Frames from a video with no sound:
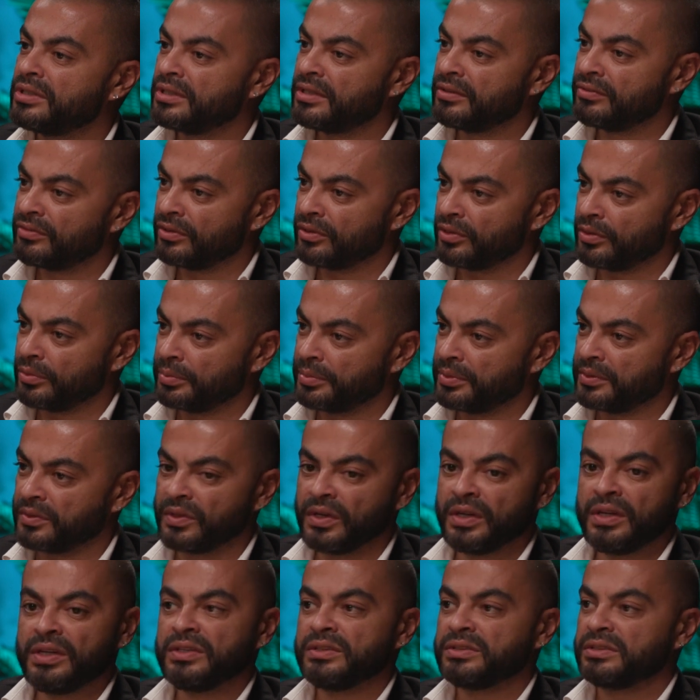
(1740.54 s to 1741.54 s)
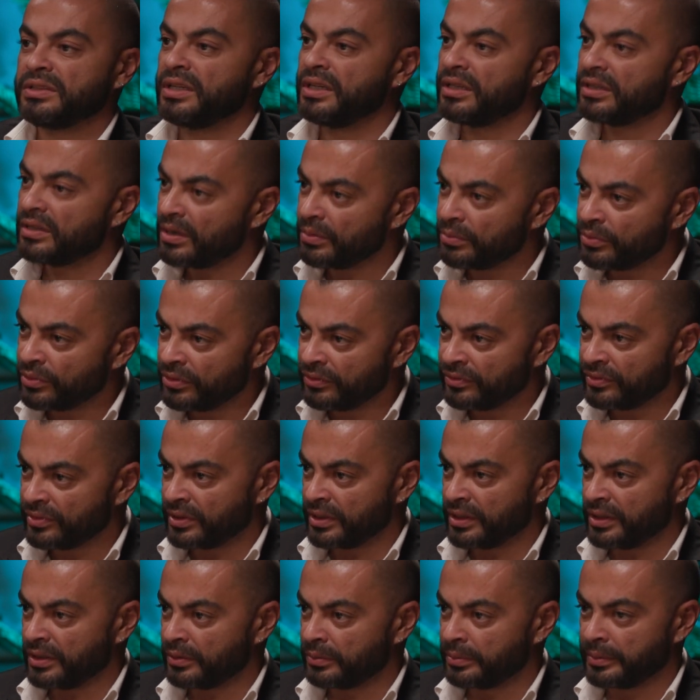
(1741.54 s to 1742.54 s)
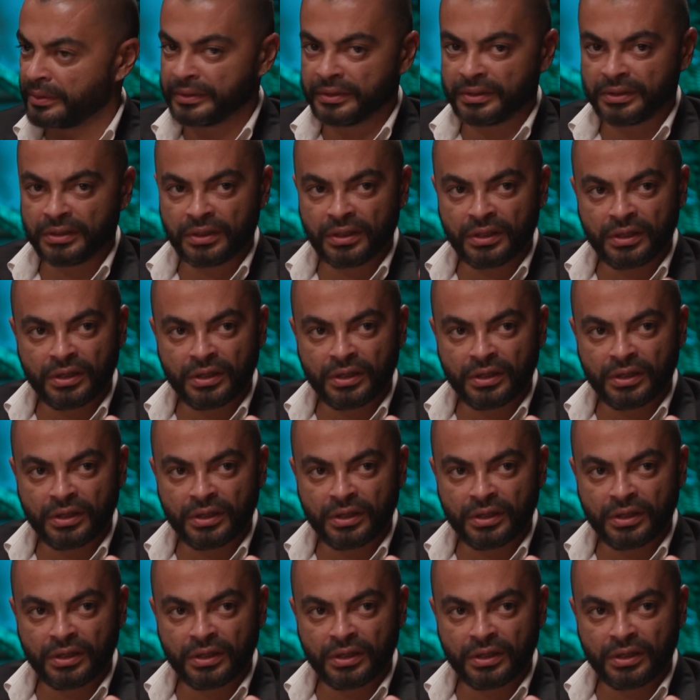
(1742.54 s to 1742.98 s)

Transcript: a developer, say, come over here, buddy.